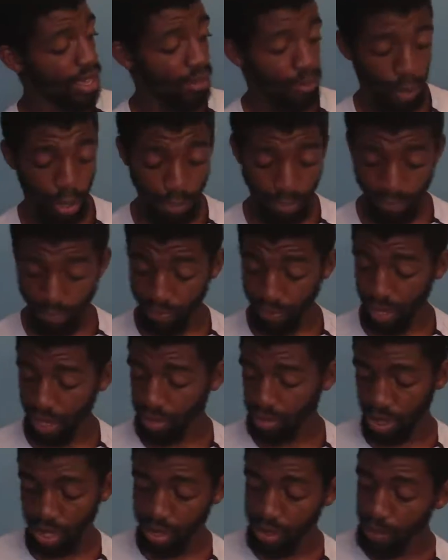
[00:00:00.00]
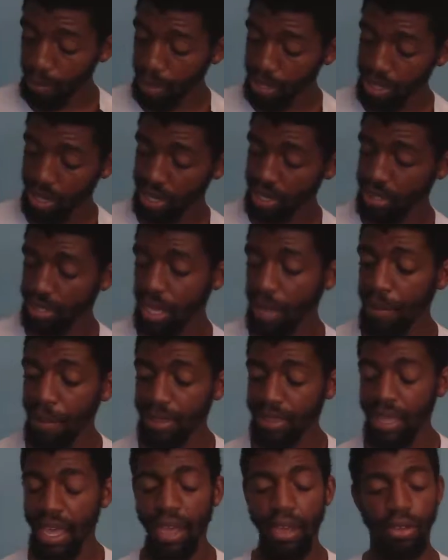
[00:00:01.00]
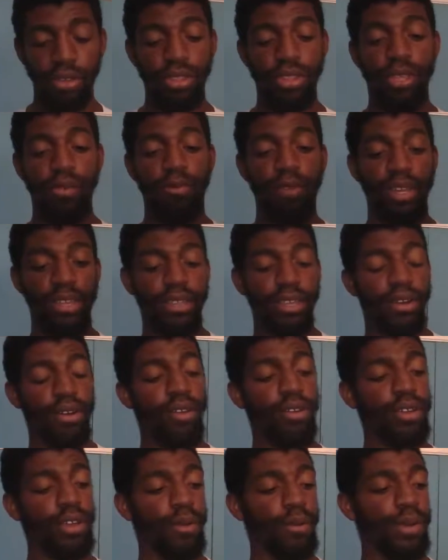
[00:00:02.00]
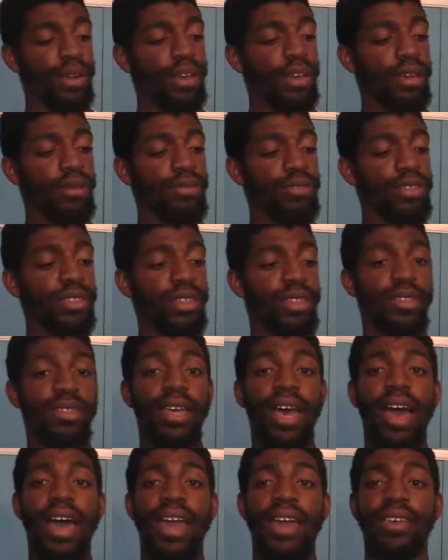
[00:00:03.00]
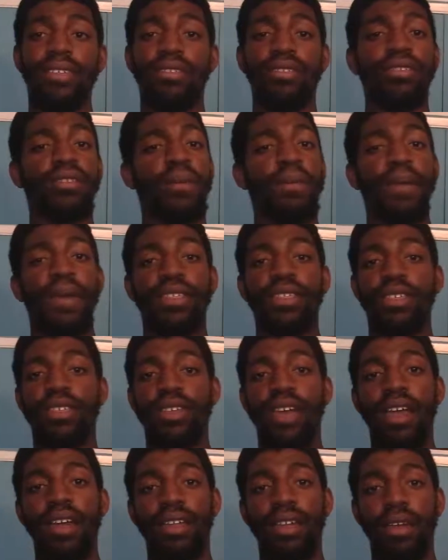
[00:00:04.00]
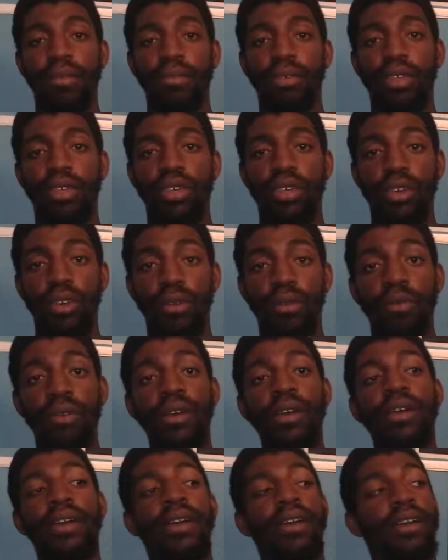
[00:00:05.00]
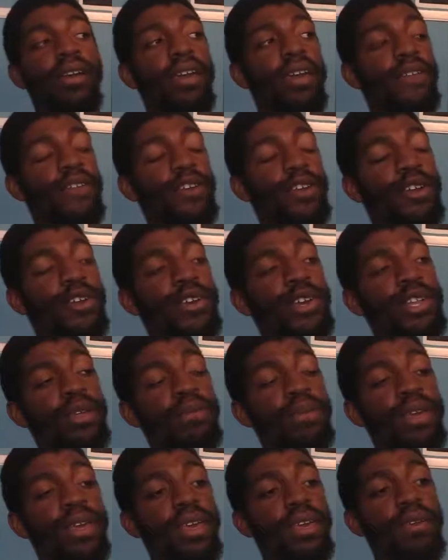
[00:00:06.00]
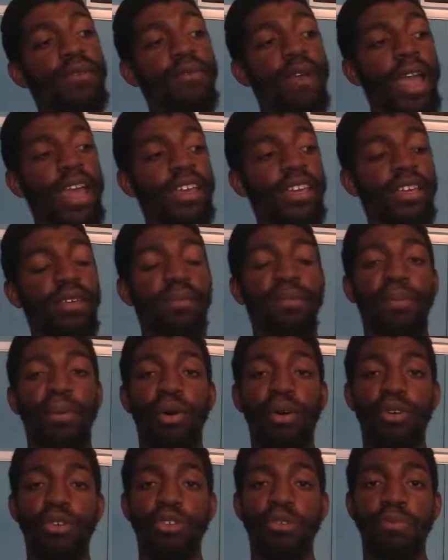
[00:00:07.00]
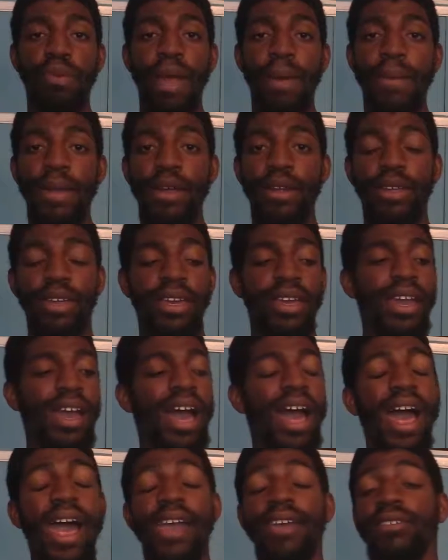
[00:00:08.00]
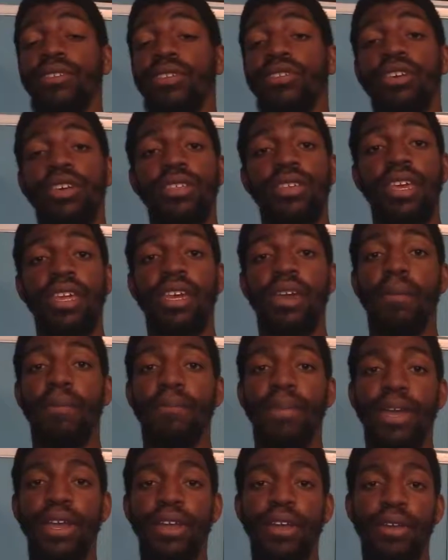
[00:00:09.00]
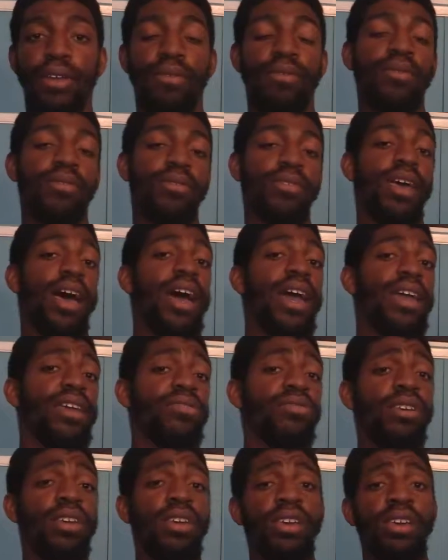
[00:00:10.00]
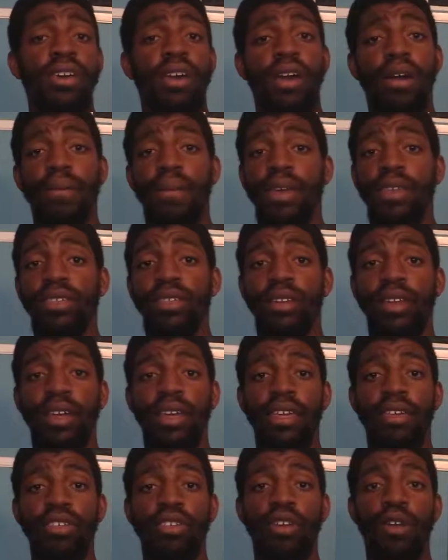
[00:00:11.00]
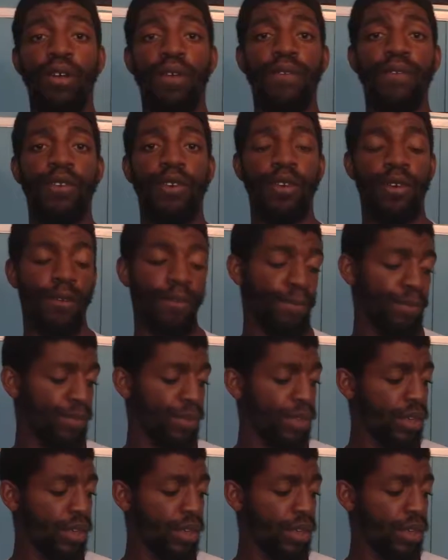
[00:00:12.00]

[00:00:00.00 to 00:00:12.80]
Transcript: well, nothing much I can say about that other than what I said earlier. When it comes to the size, depends entirely up to you. If you're going to be riding in bowls primarily, I suggest getting a bigger size. Makes it a lot easier for